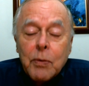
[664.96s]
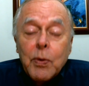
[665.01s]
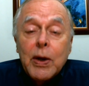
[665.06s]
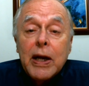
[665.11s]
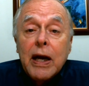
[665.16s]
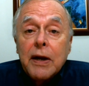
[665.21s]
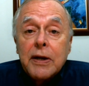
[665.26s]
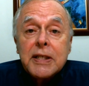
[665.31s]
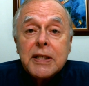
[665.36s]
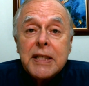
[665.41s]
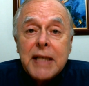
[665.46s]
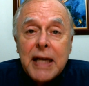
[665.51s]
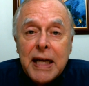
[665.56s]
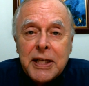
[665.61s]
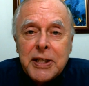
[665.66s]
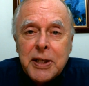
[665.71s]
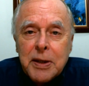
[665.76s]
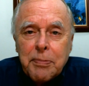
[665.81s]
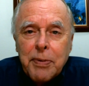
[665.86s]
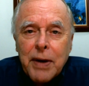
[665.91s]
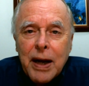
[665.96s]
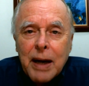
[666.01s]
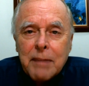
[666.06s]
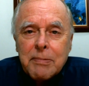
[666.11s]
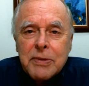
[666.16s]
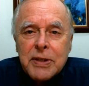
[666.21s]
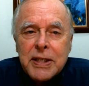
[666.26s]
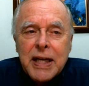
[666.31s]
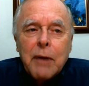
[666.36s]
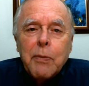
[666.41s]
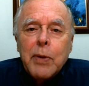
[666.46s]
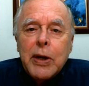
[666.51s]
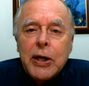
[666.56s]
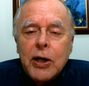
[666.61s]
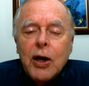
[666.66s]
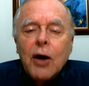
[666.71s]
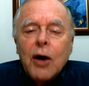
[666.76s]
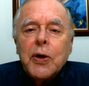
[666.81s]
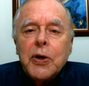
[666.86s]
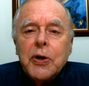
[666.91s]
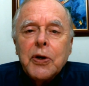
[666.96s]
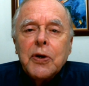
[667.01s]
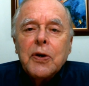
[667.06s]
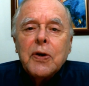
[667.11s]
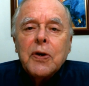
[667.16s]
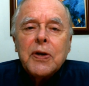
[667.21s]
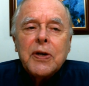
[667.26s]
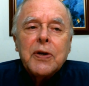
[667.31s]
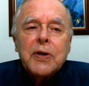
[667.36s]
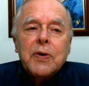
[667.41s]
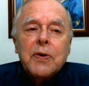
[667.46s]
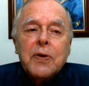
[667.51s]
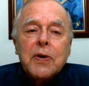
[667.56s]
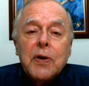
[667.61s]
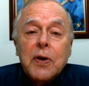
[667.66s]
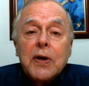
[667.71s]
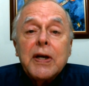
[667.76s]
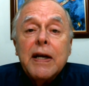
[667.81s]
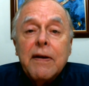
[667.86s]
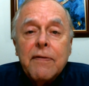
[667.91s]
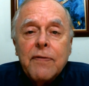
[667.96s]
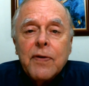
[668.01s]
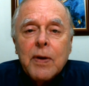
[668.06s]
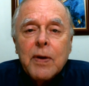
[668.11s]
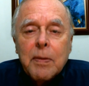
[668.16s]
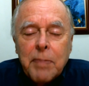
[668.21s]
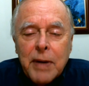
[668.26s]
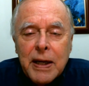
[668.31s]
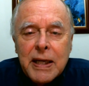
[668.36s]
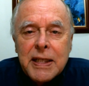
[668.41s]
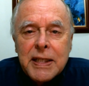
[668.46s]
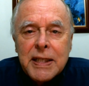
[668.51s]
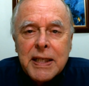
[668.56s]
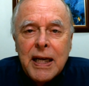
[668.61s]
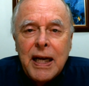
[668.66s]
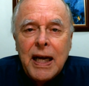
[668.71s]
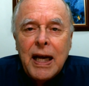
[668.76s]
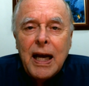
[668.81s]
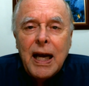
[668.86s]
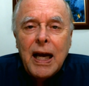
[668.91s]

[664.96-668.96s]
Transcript: We understand your problems, and we know you're looking for a place